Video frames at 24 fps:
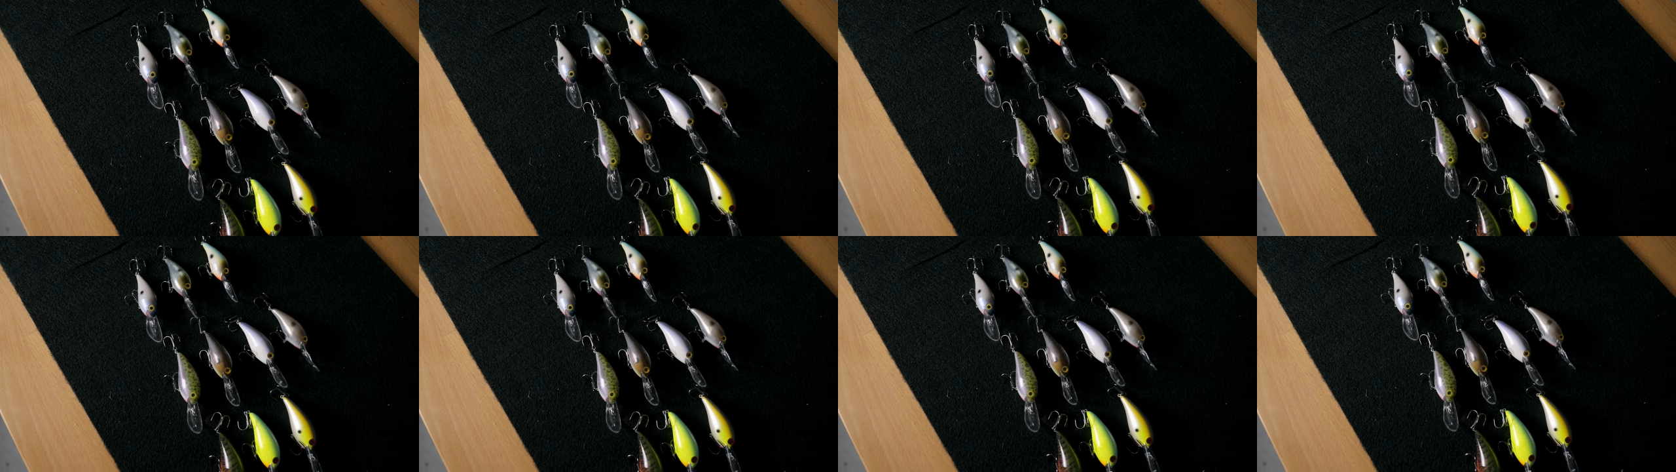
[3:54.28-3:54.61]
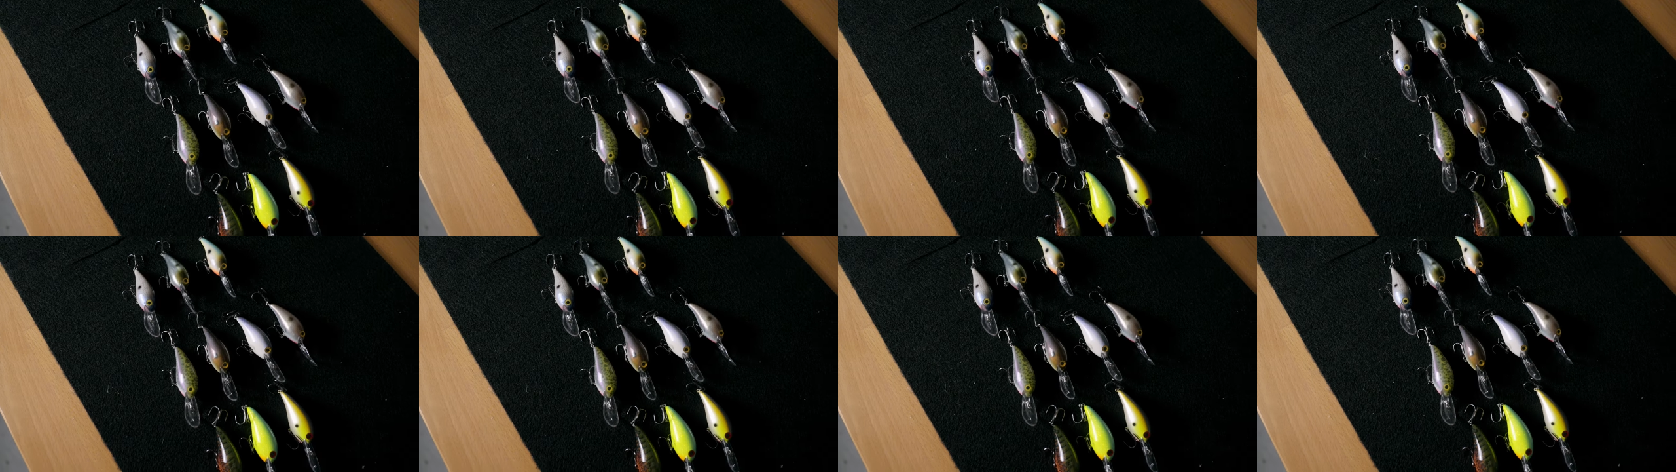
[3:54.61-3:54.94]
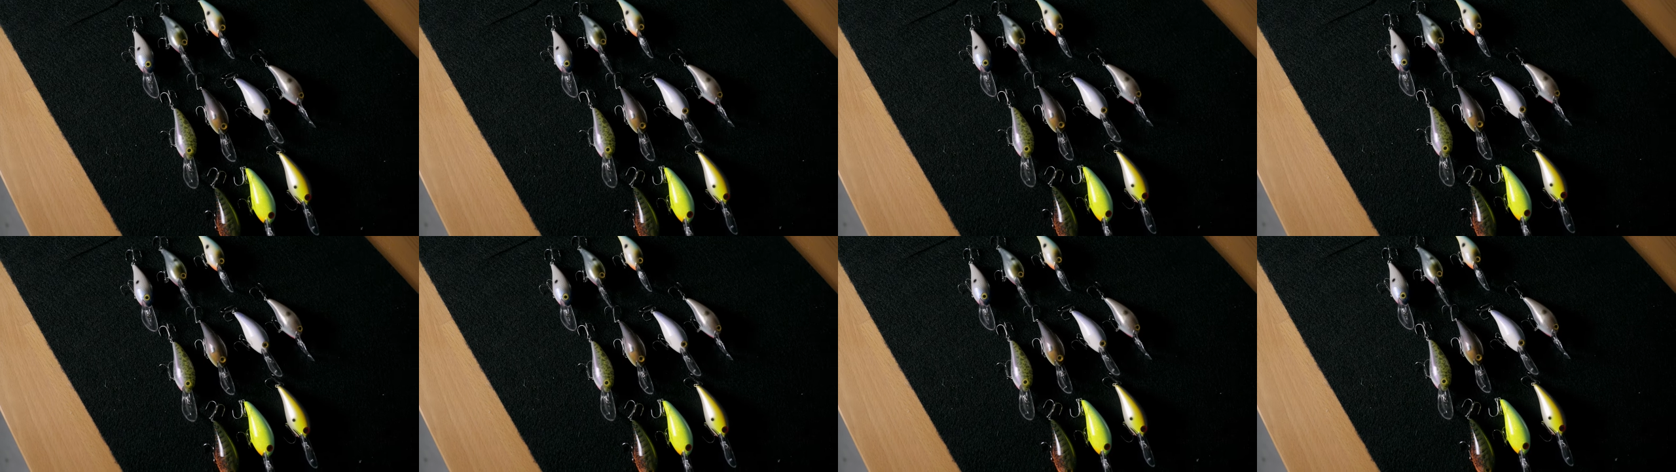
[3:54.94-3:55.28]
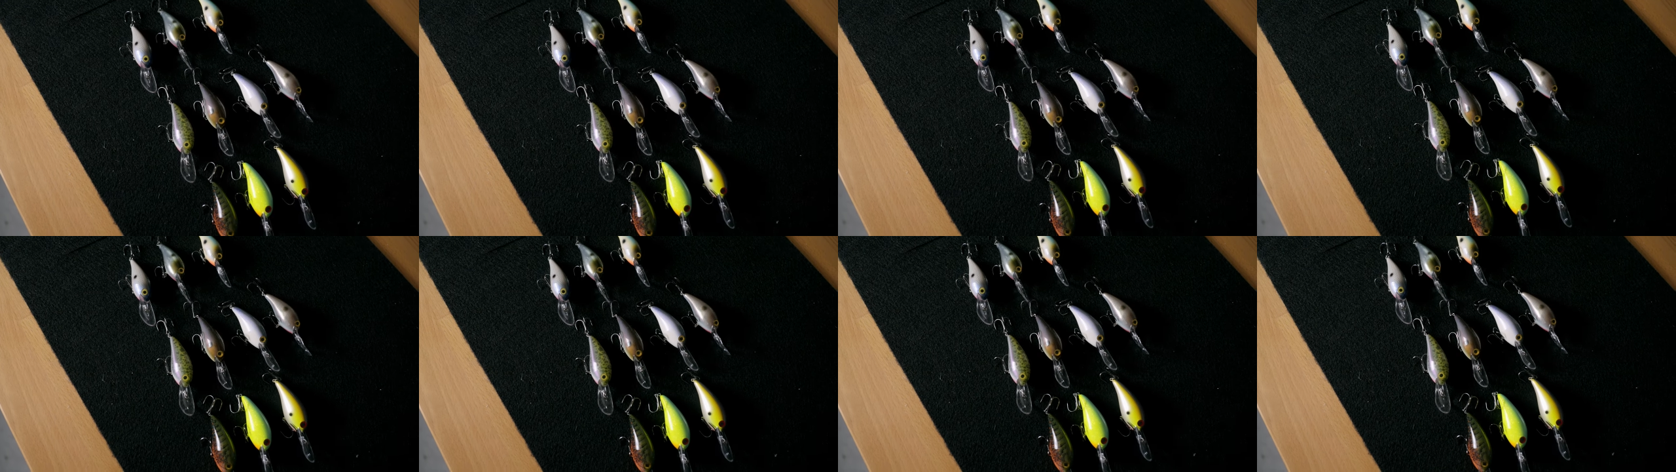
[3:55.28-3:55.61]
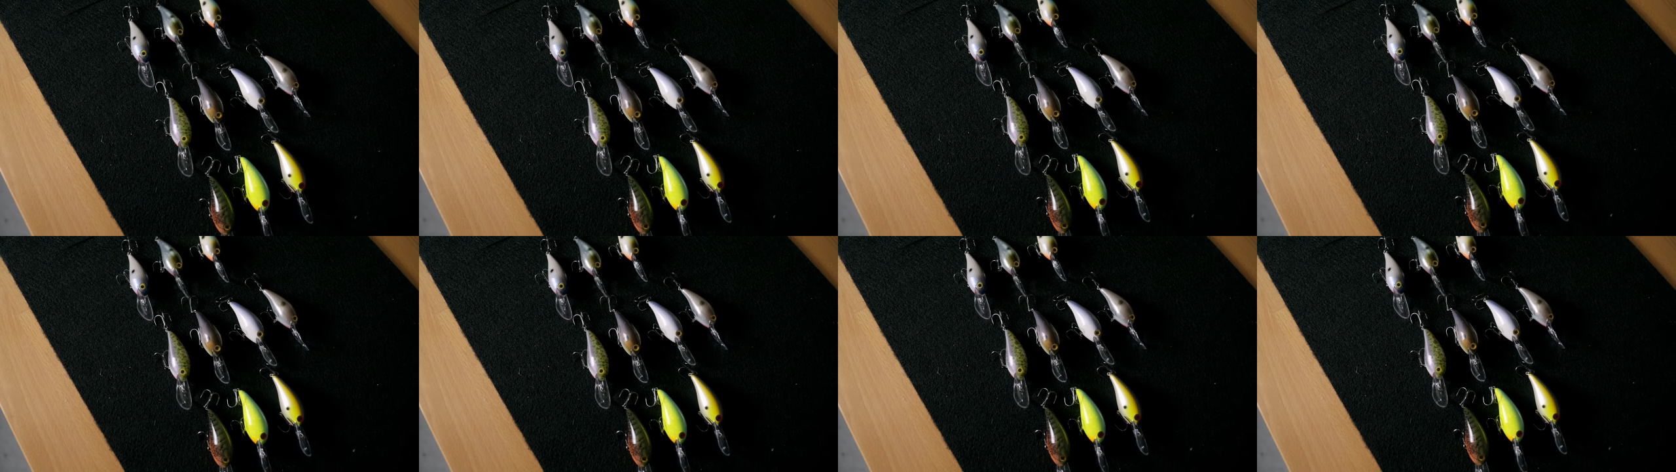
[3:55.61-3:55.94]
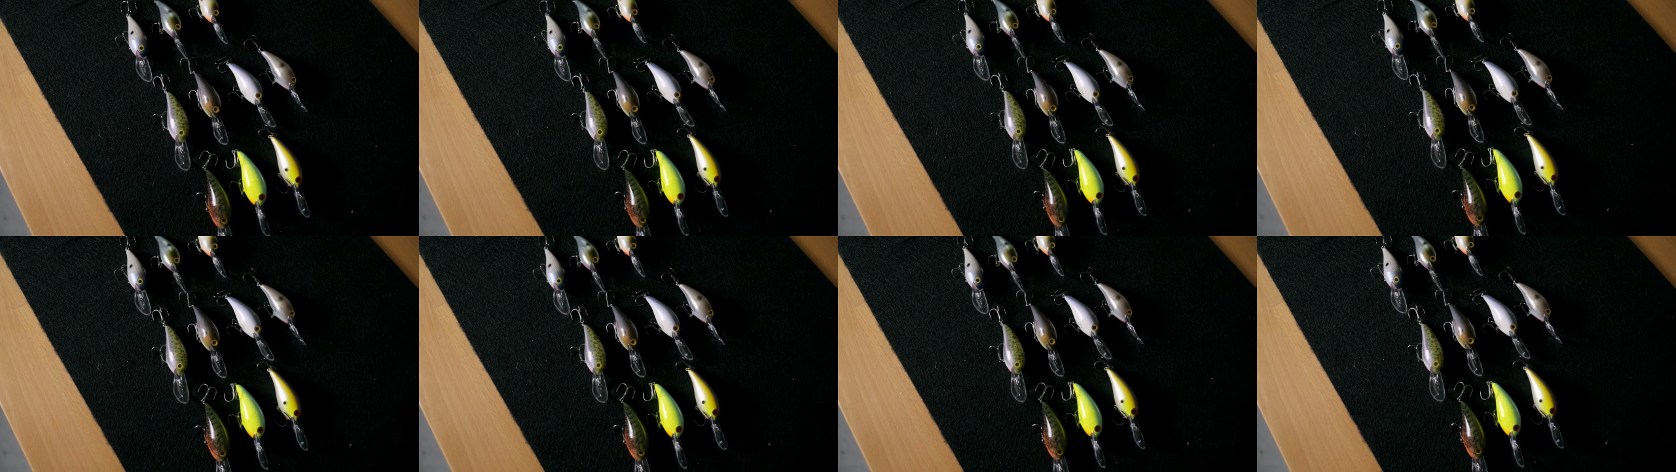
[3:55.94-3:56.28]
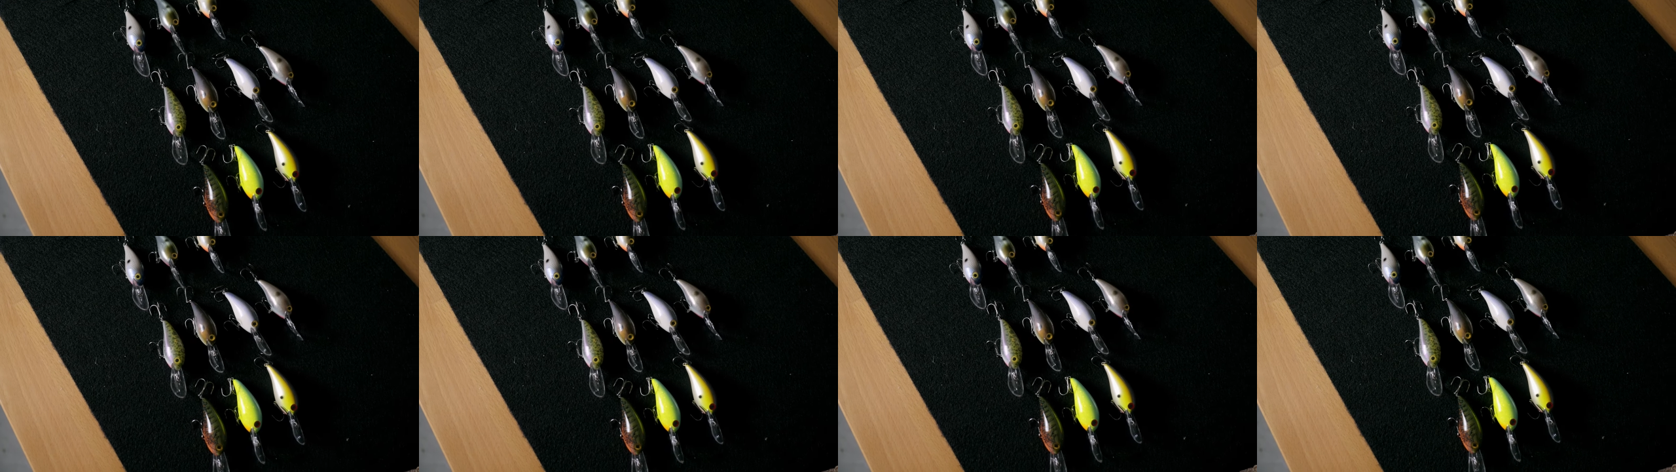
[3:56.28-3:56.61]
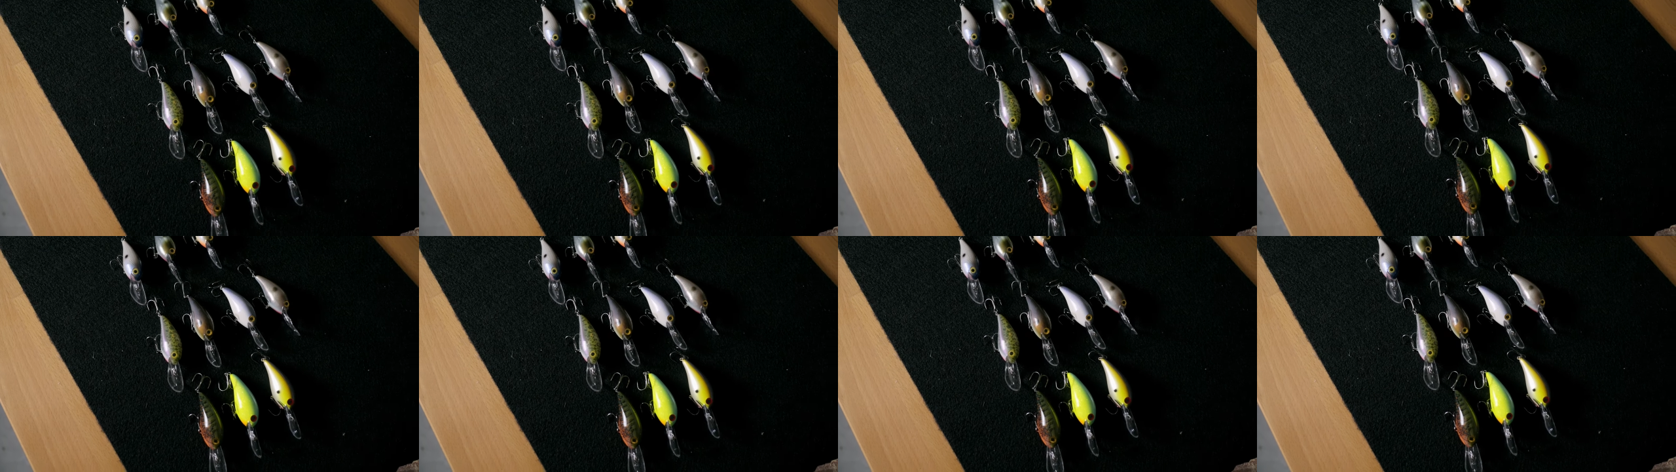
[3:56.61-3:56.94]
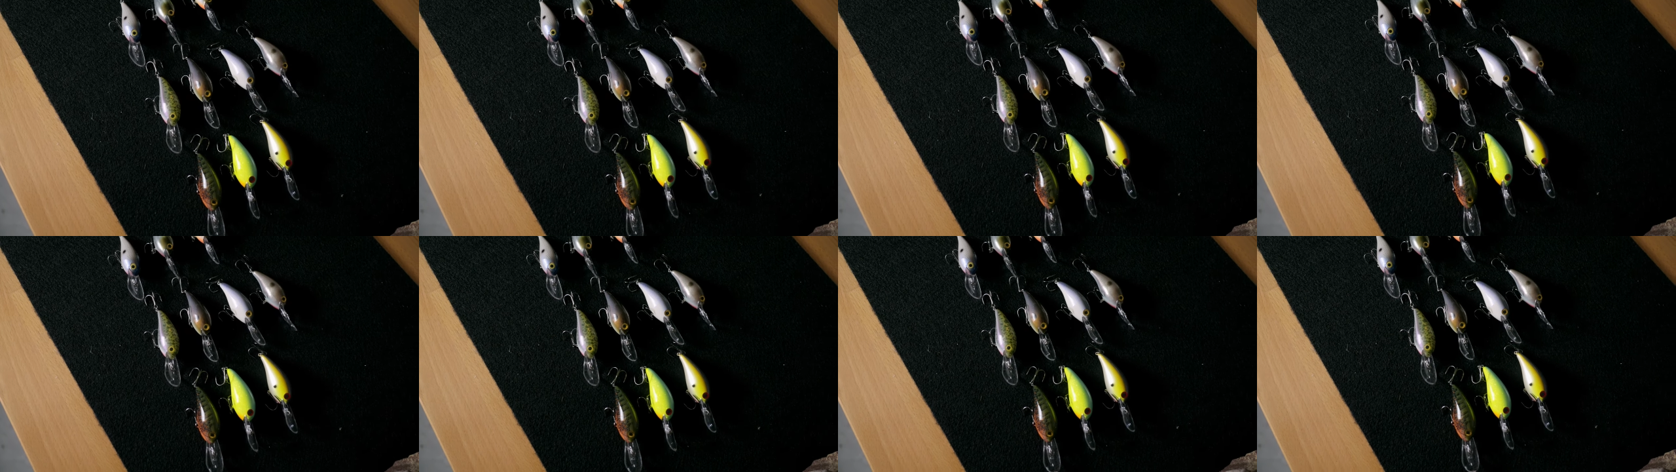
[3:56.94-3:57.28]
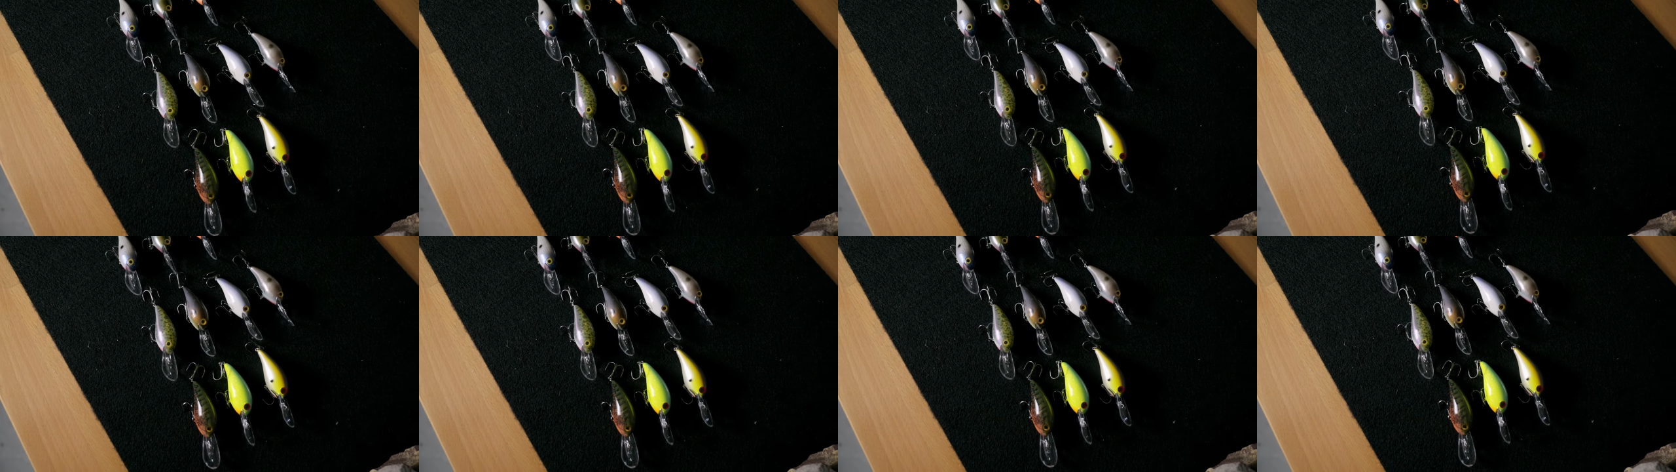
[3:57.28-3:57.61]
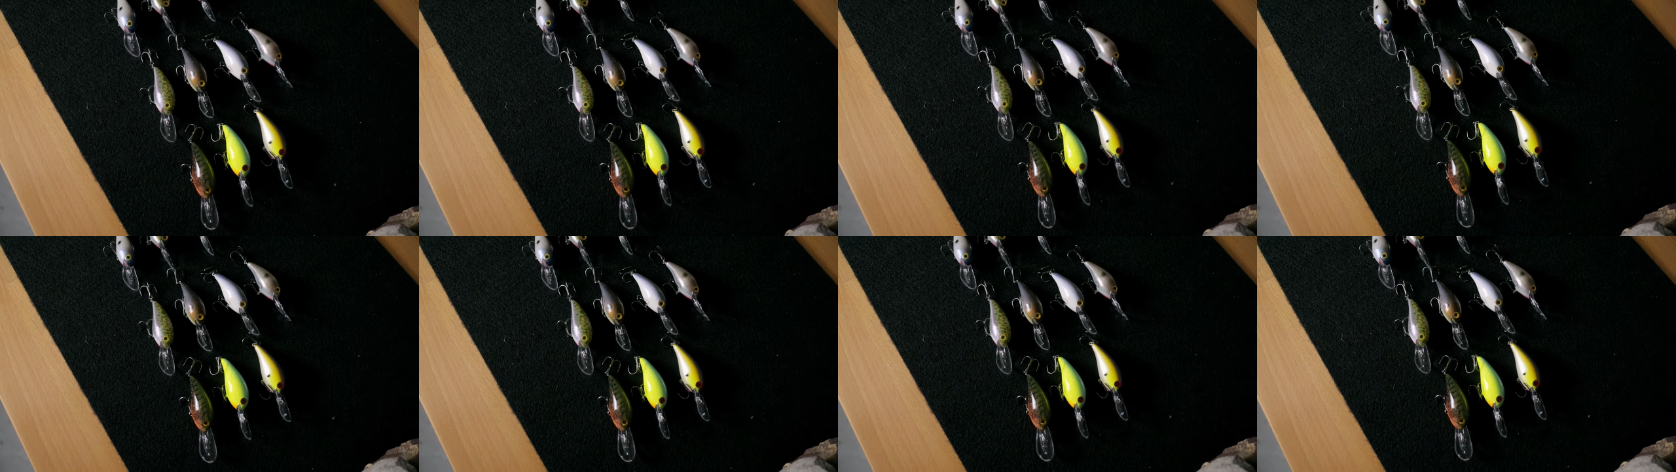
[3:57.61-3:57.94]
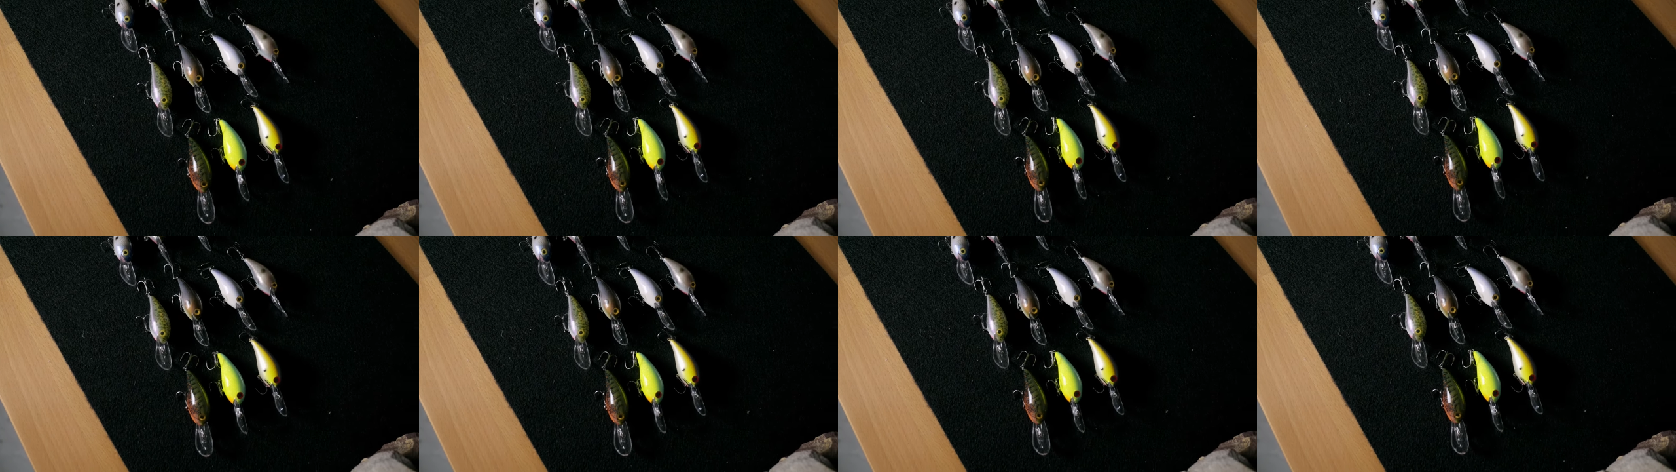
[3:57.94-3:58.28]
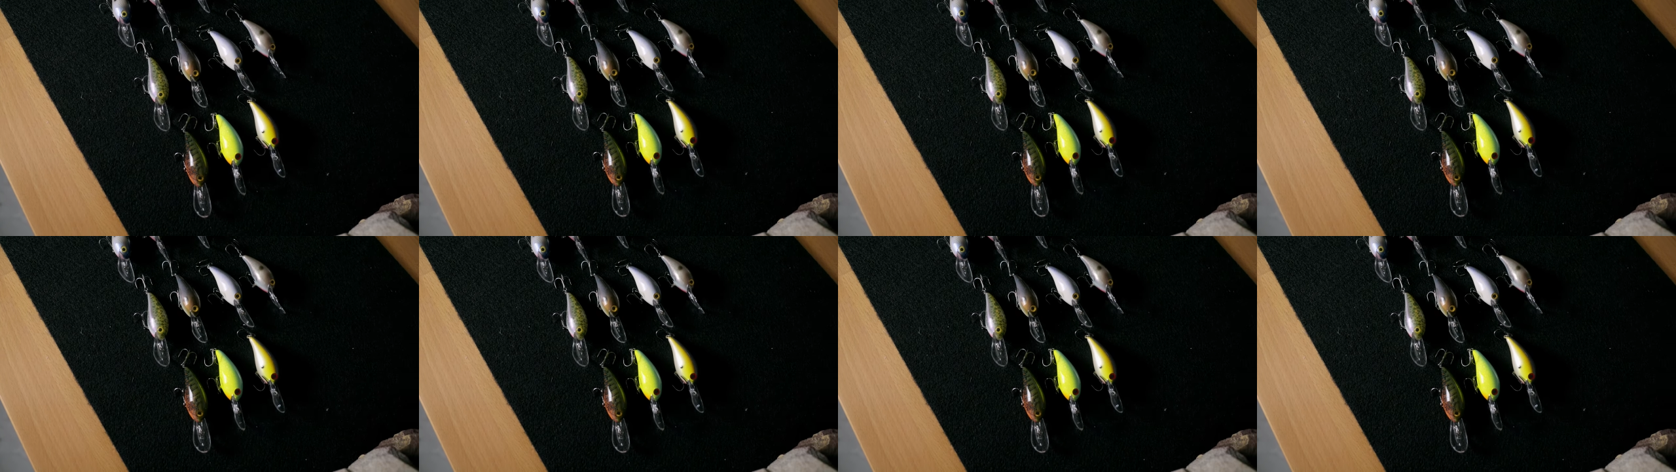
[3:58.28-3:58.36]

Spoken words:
[unreadable: no face in view]